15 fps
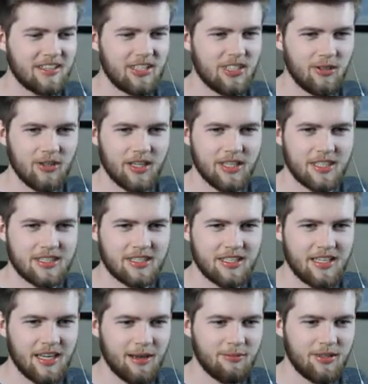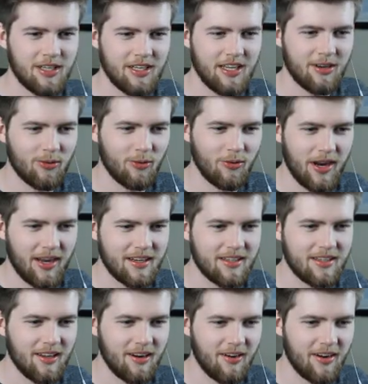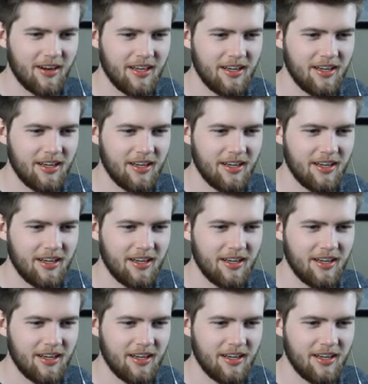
let's do this. Time to get wrecked, all